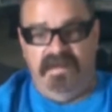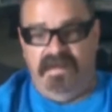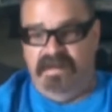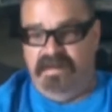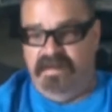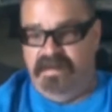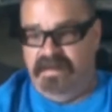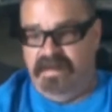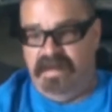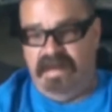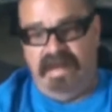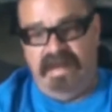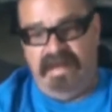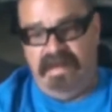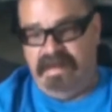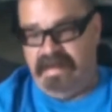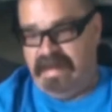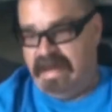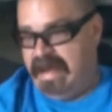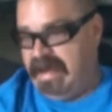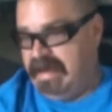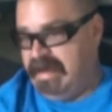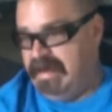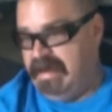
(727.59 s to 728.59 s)

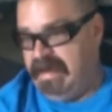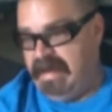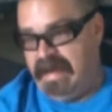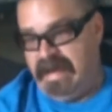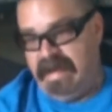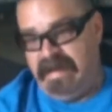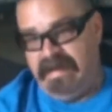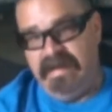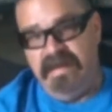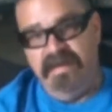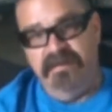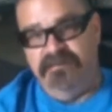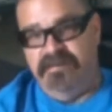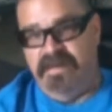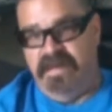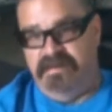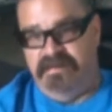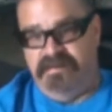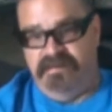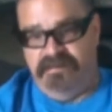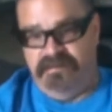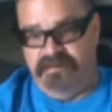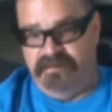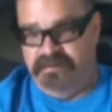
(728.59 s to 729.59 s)
I love
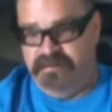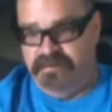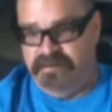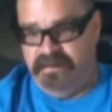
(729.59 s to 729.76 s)
that dude,